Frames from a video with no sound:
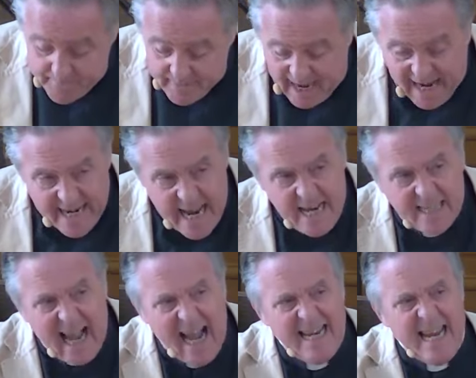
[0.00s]
I need
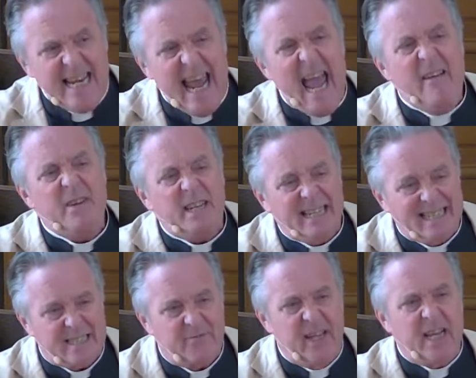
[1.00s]

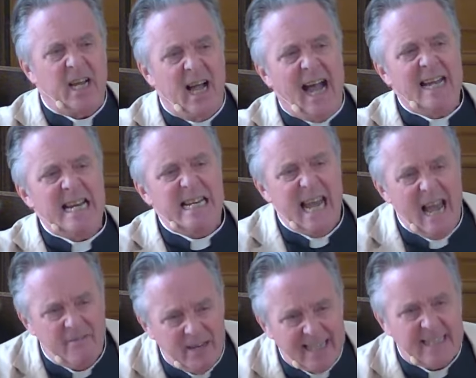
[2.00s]
evidence. Vicar, I need
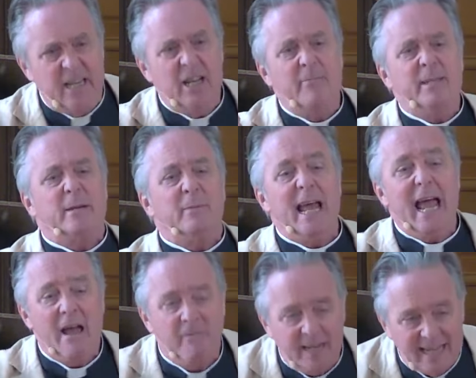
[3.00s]
evidence. Can you give me some
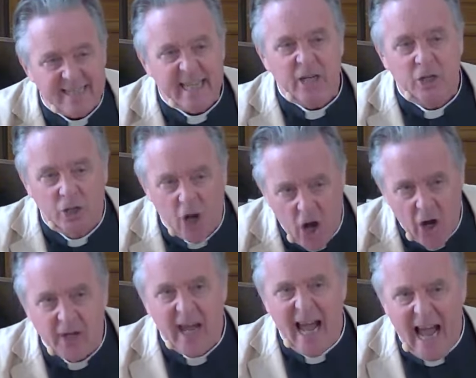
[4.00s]
evidence that
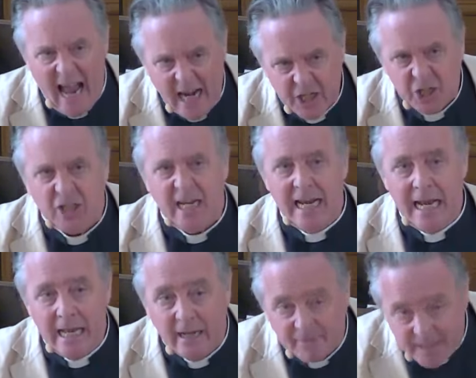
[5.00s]
God actually
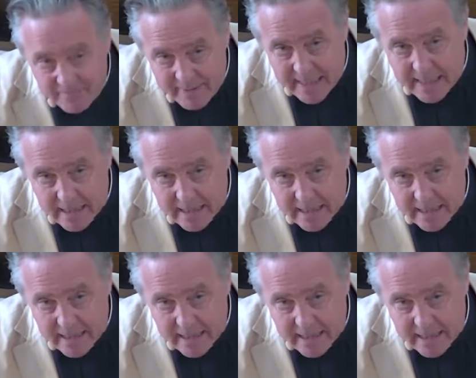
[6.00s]
loves me?